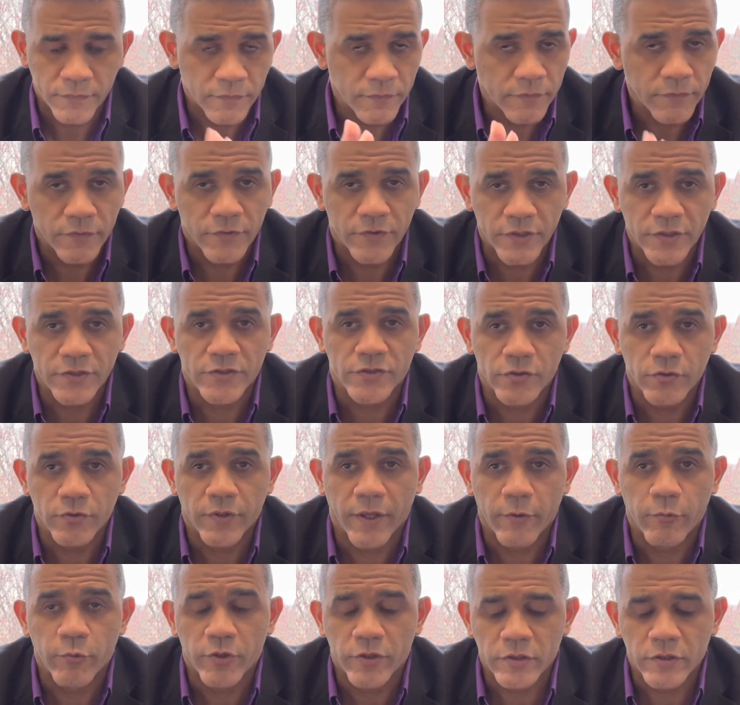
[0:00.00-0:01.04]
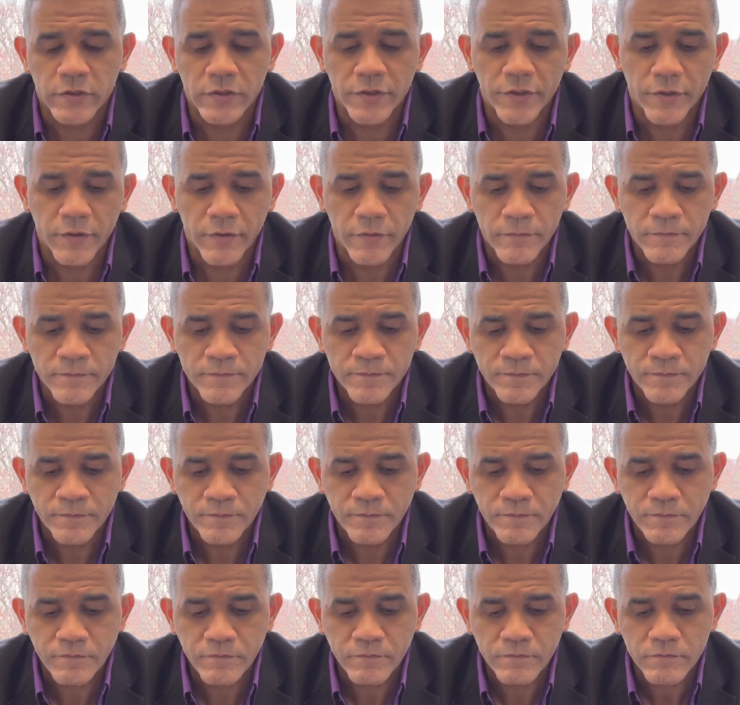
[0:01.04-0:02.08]
just so that we're clear.
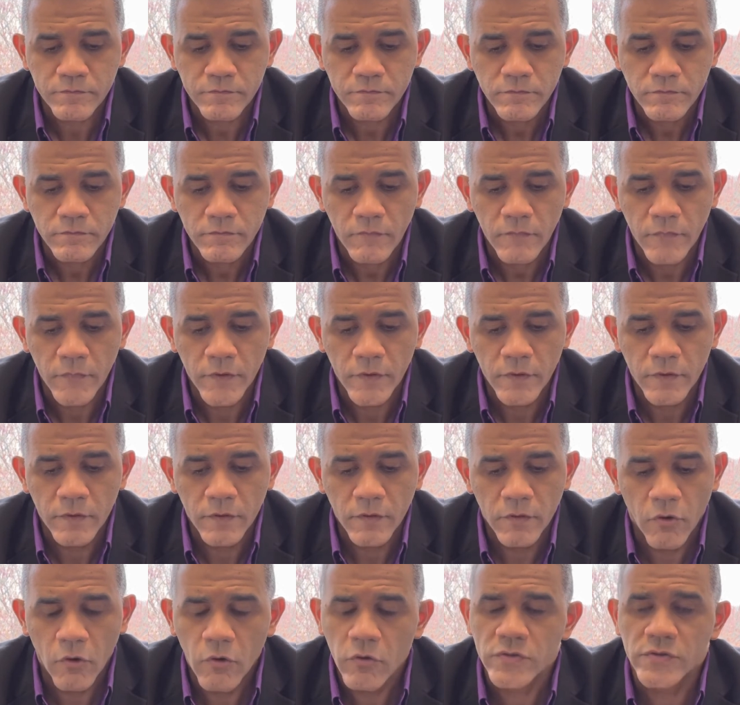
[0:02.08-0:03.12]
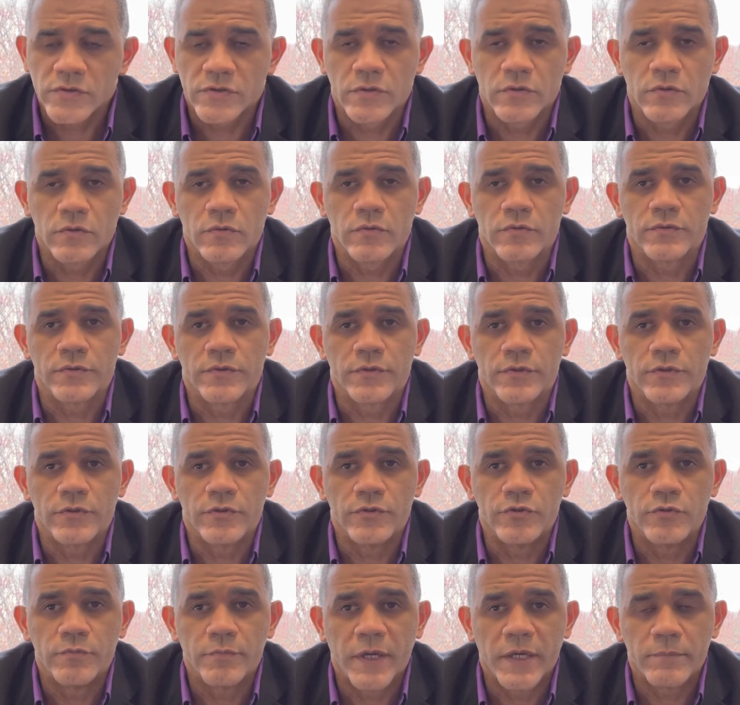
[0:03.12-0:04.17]
Also,
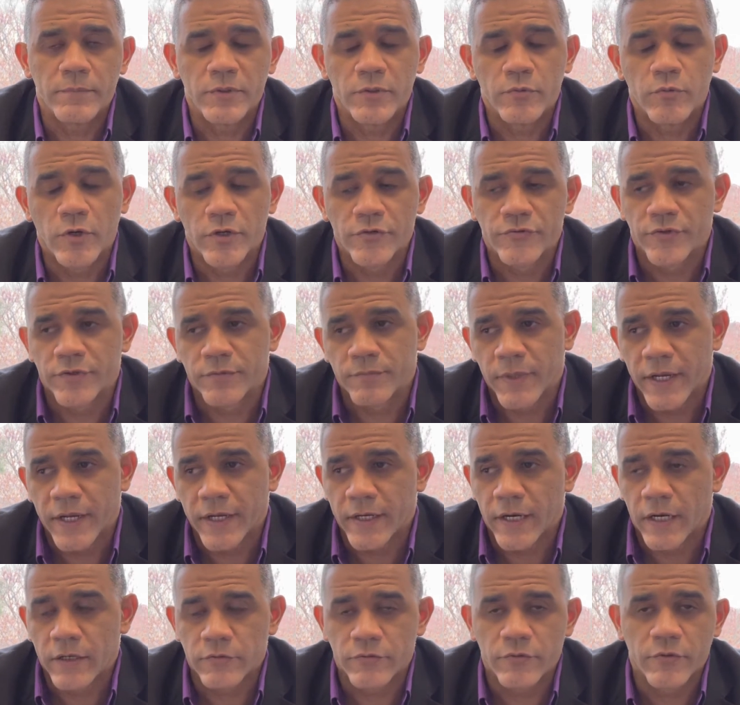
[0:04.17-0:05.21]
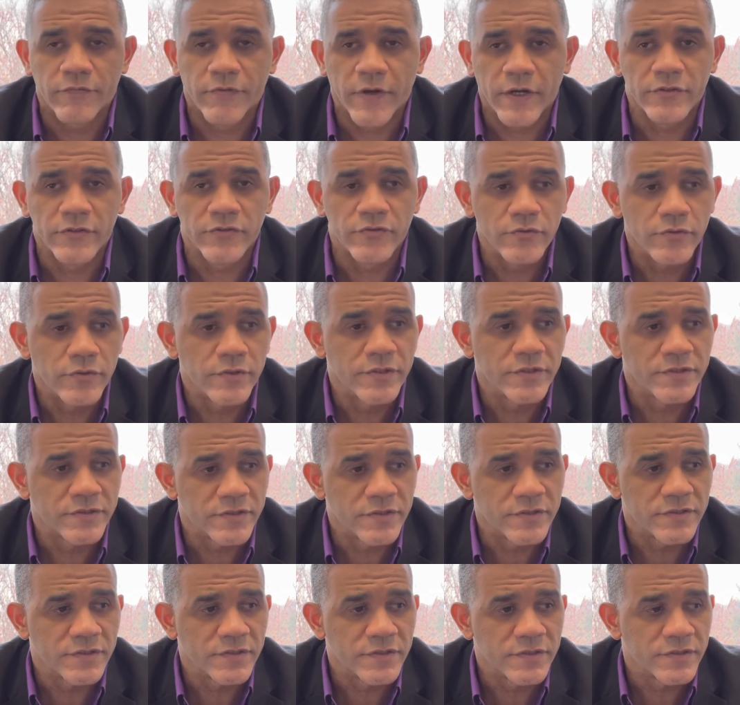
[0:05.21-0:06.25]
you may be wondering, man, I don't know if I can do this.
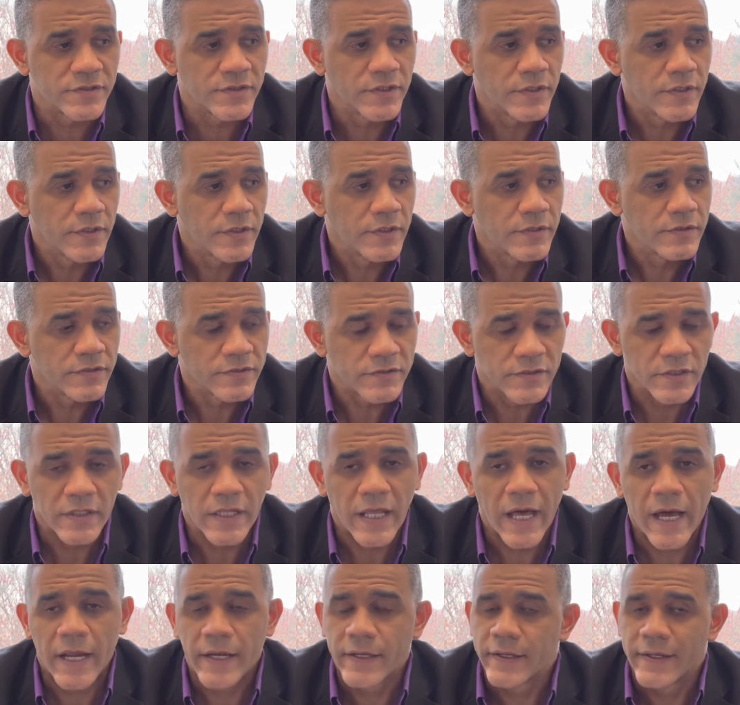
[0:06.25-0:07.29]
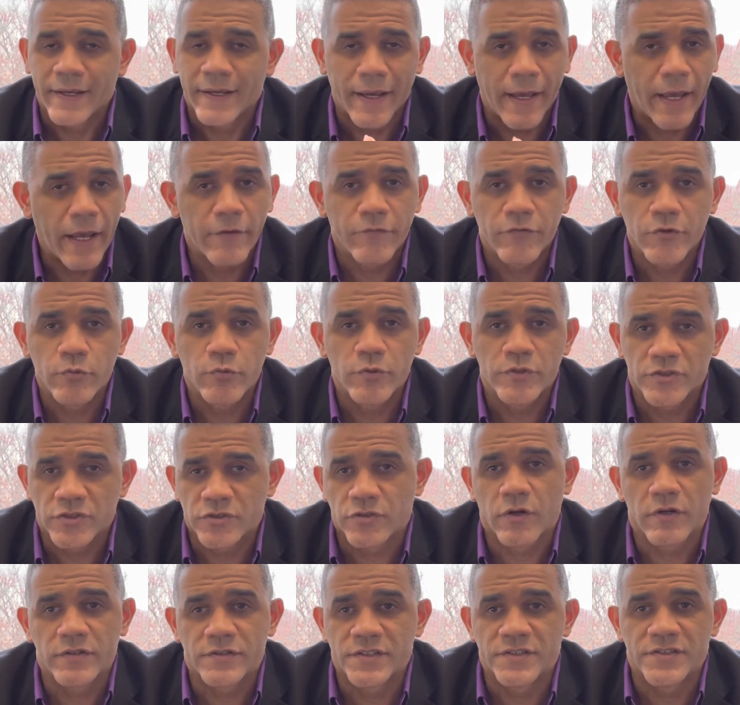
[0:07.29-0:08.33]
This is a lot. Everyone
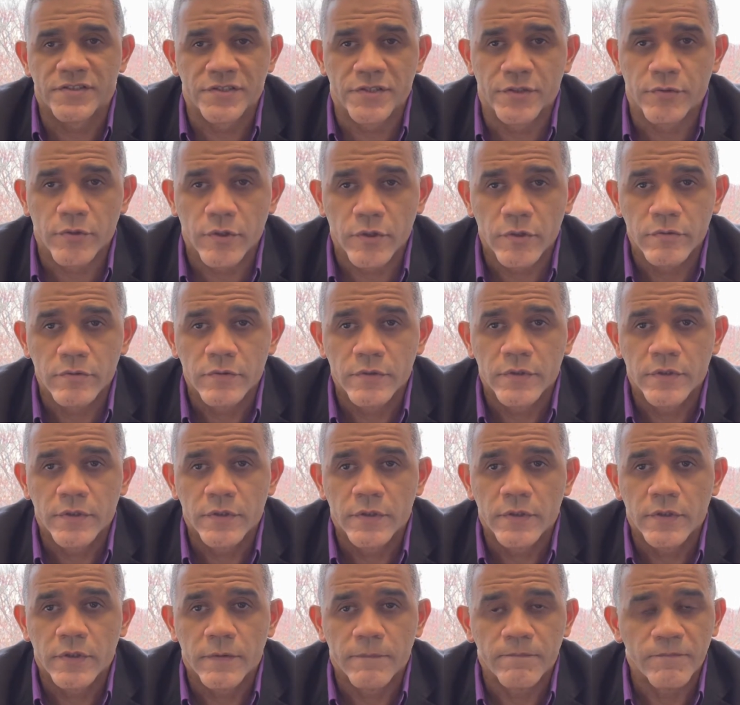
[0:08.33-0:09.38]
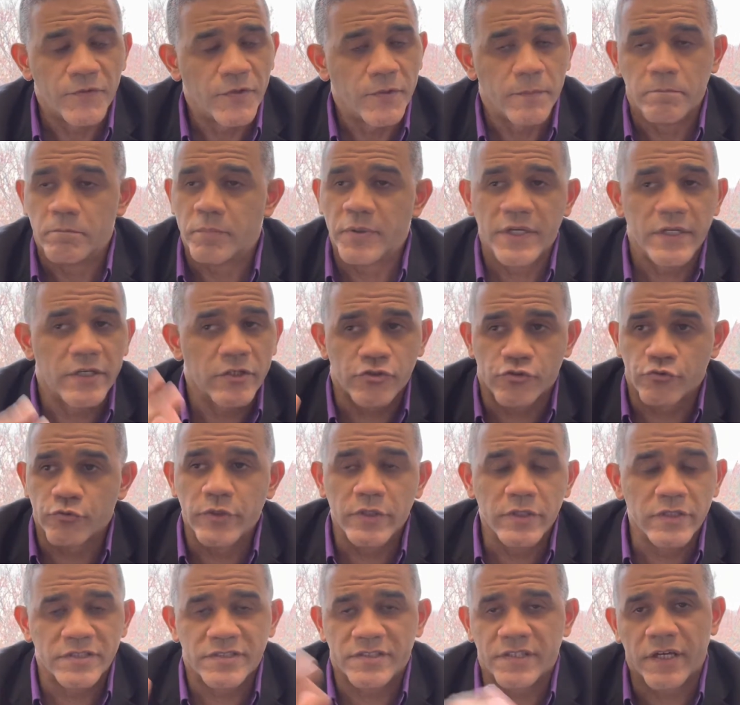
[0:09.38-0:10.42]
starts at zero. The biggest
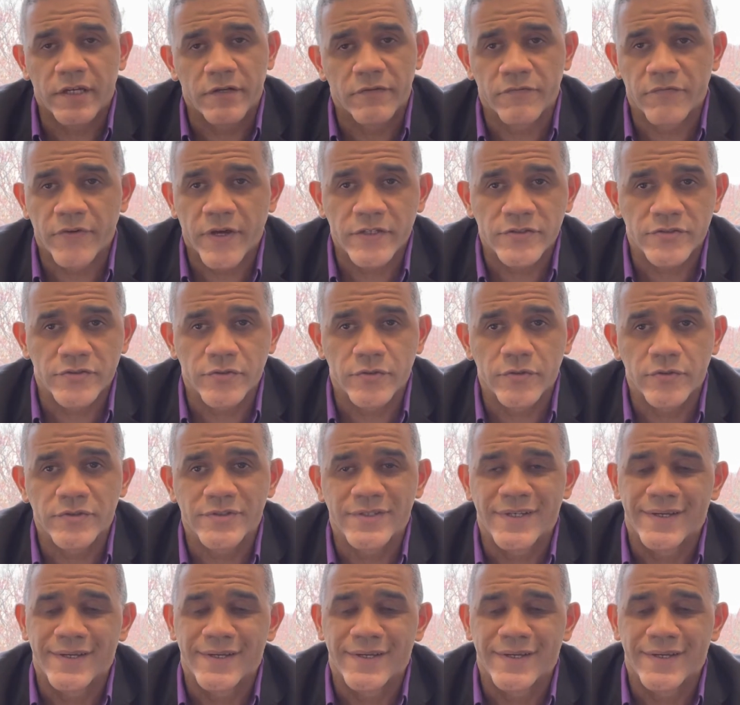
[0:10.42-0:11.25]
real estate investors